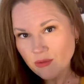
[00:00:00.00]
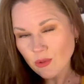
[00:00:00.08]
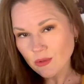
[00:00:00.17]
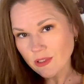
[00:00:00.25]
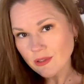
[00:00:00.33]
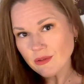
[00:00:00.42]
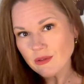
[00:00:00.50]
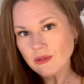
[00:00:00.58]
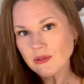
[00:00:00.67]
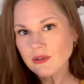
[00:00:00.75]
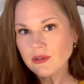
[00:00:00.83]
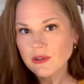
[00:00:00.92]
holding.
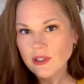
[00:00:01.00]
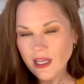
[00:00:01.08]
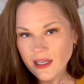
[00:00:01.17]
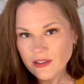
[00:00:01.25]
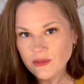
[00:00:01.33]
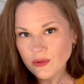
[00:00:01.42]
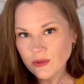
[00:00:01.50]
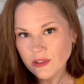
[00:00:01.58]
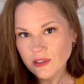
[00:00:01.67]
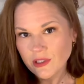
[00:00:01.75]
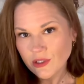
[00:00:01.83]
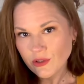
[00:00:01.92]
Active
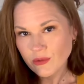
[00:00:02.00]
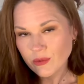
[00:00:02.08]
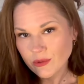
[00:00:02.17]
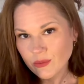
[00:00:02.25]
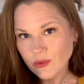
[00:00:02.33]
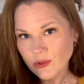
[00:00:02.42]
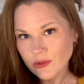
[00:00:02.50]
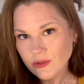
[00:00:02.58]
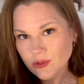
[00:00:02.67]
holding in the real world.